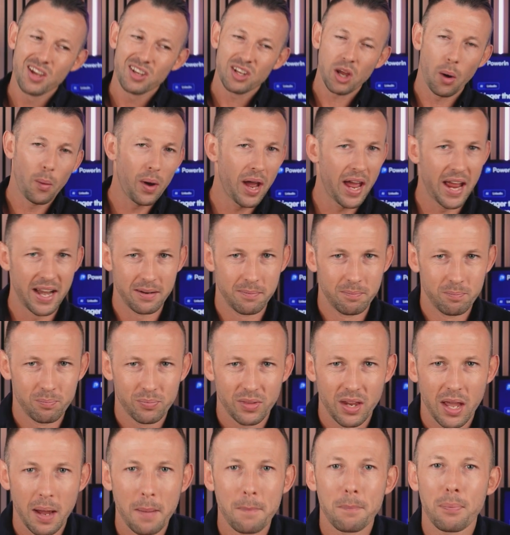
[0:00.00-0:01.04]
Go ahead
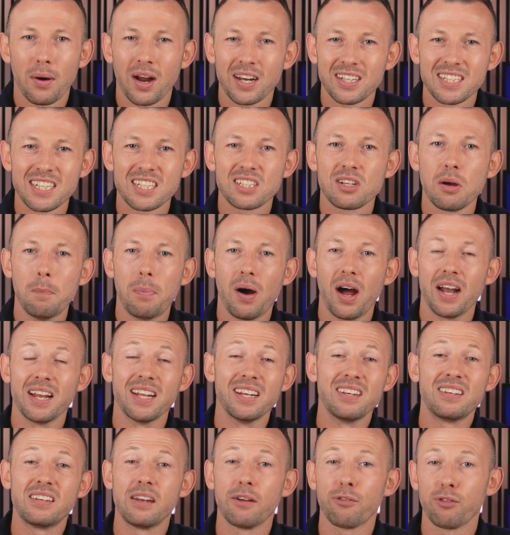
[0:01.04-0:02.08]
and practice
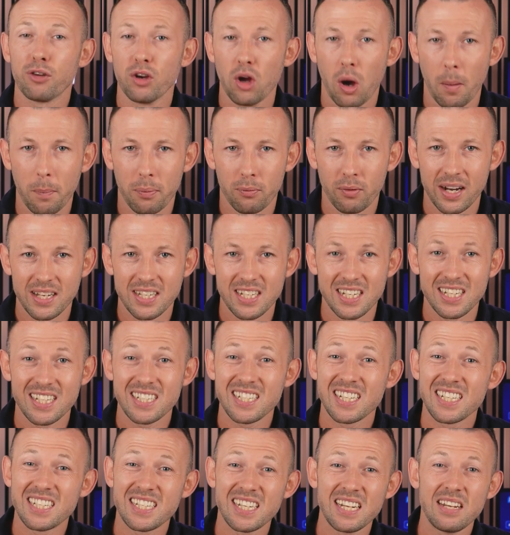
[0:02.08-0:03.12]
combining different operators
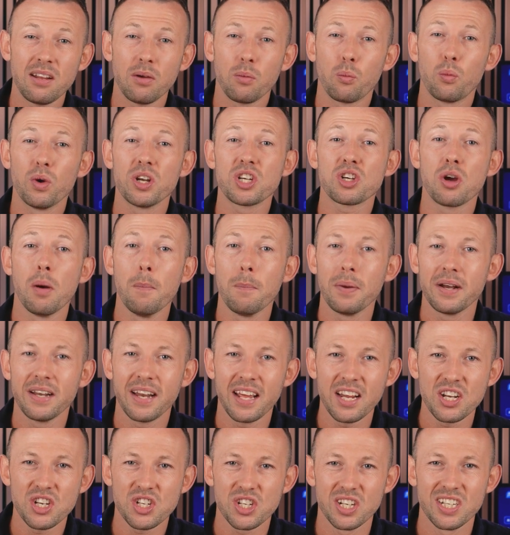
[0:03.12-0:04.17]
to see which
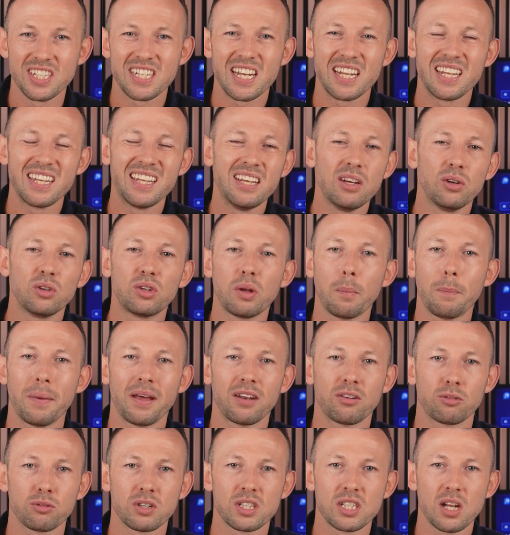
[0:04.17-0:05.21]
combinations yield the
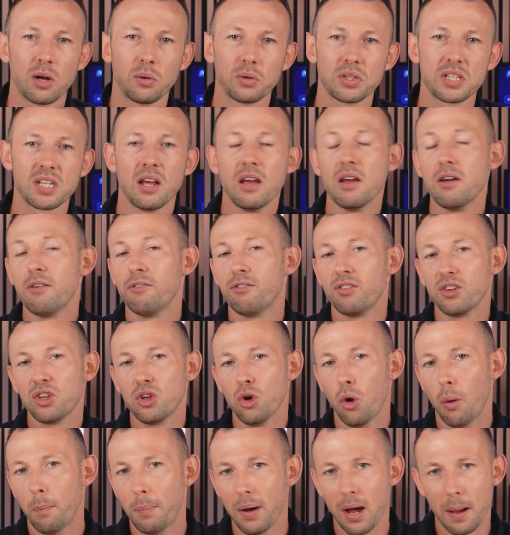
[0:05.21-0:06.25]
best results for
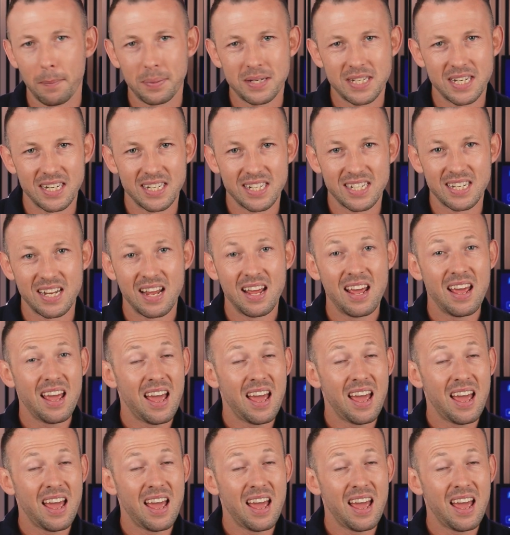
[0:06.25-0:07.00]
your purposes.